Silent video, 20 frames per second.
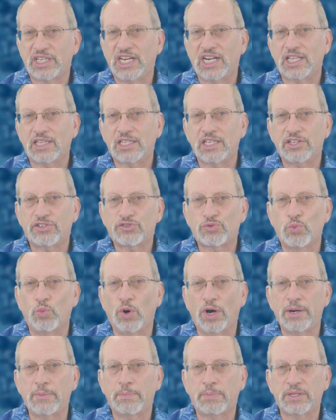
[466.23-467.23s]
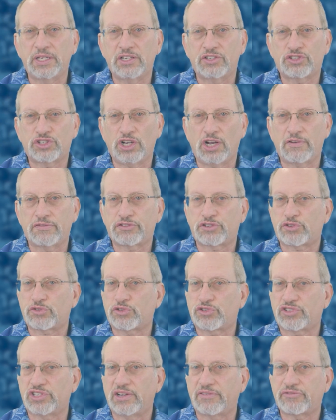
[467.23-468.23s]
in at least one police officer
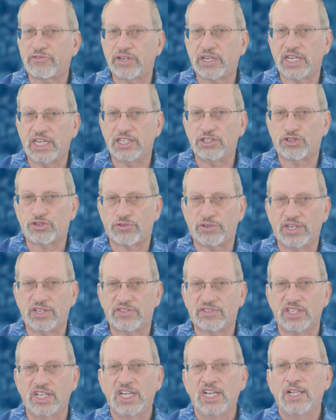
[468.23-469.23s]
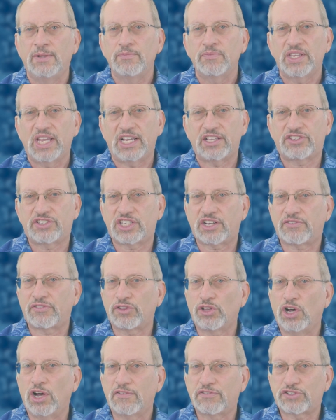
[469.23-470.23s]
suffering injuries and
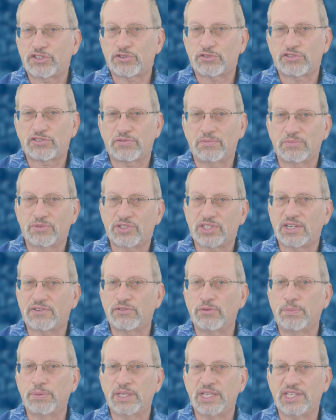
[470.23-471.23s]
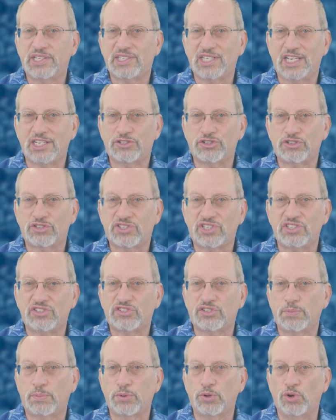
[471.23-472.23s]
several officers from several police agencies
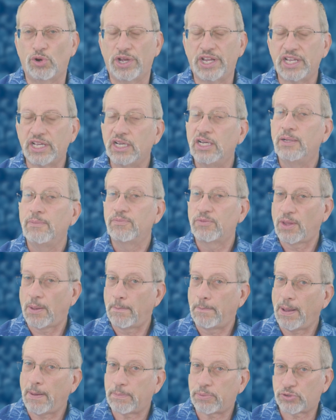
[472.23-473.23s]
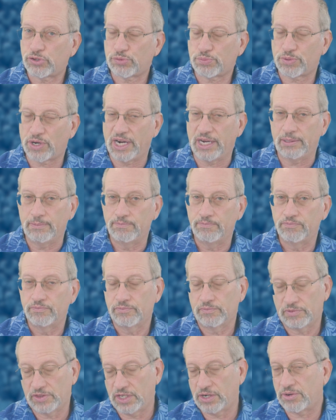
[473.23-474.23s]
deploying pepper spray.
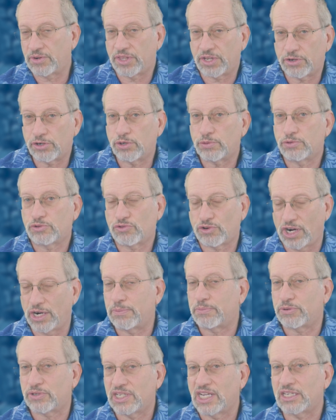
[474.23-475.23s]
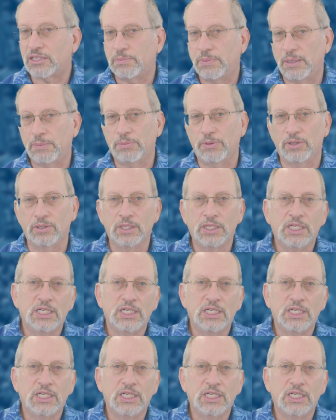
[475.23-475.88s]
They were there to try to protect people.